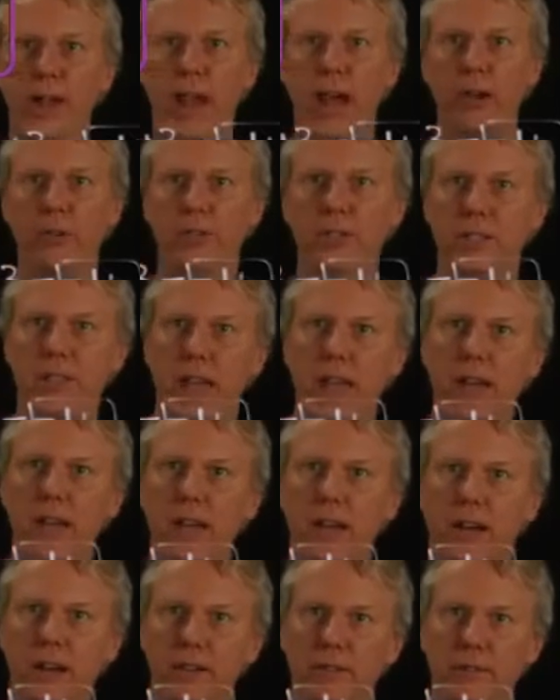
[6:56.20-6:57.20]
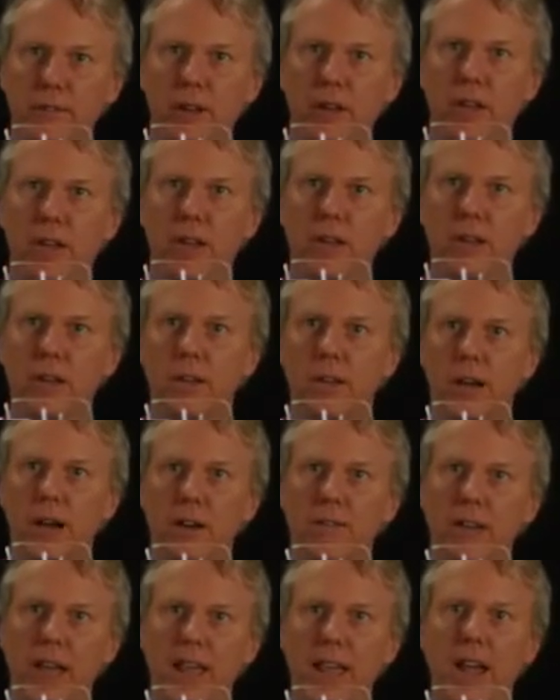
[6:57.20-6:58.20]
out det of
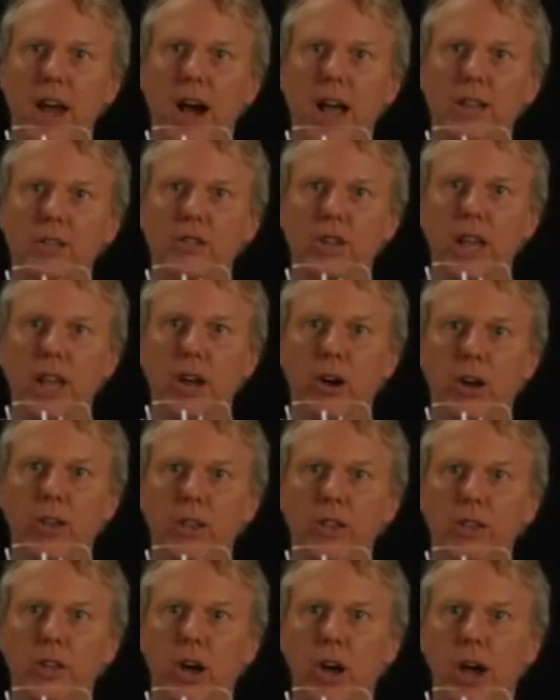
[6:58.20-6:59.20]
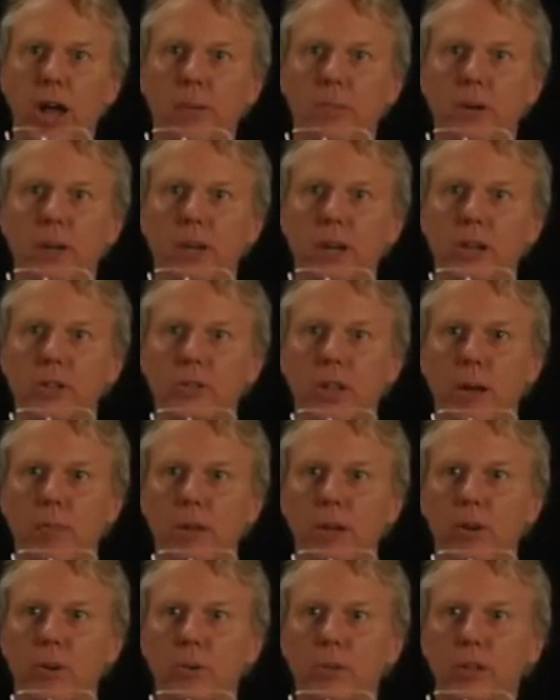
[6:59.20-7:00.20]
aij all the time. So I'm
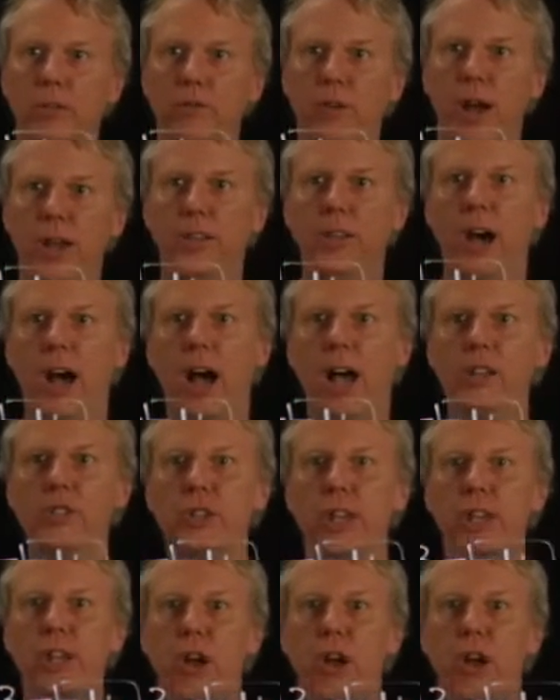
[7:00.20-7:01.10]
going to define the ij